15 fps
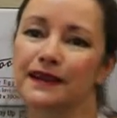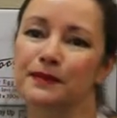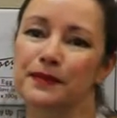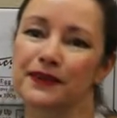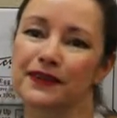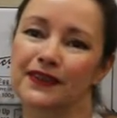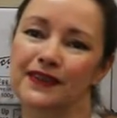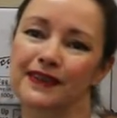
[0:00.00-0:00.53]

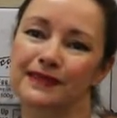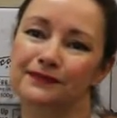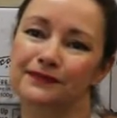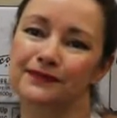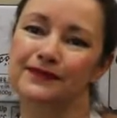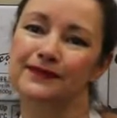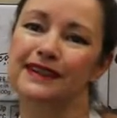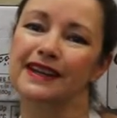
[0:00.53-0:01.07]
But
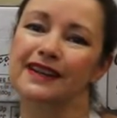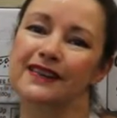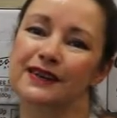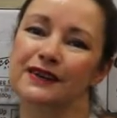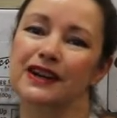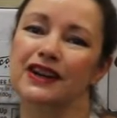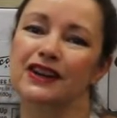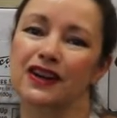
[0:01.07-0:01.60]
um, yeah,
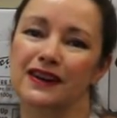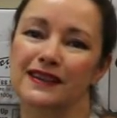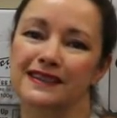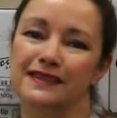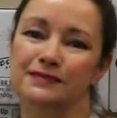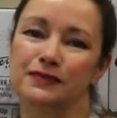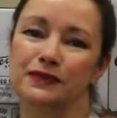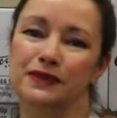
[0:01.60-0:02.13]
they're a nice
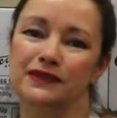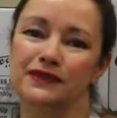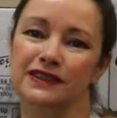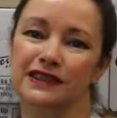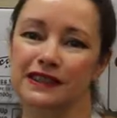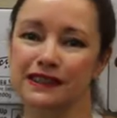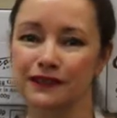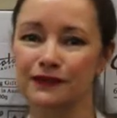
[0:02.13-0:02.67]
simple gift to
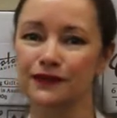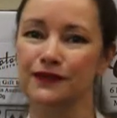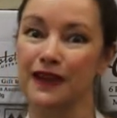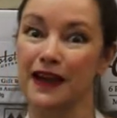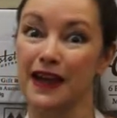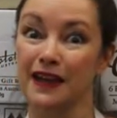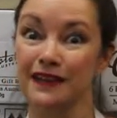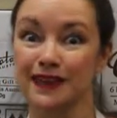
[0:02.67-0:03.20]
give
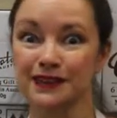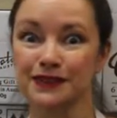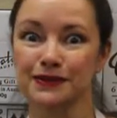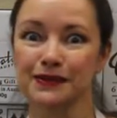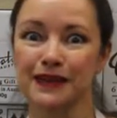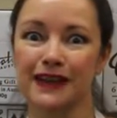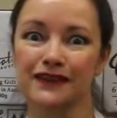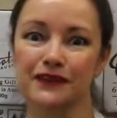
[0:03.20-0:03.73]
and they
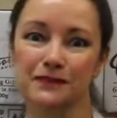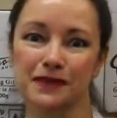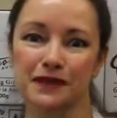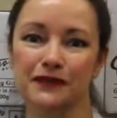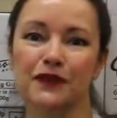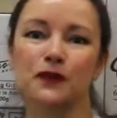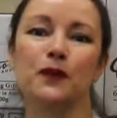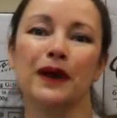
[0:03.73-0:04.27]
do have a bit
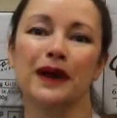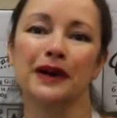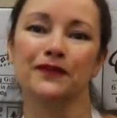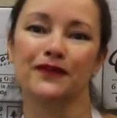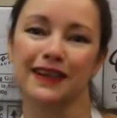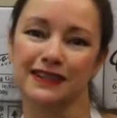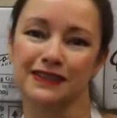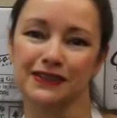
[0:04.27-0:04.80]
of a wow
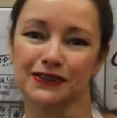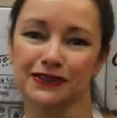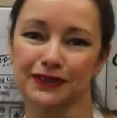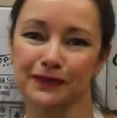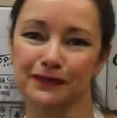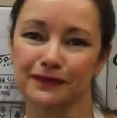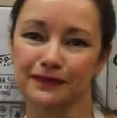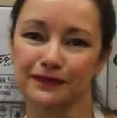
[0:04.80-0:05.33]
factor to
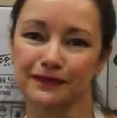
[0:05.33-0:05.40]
them.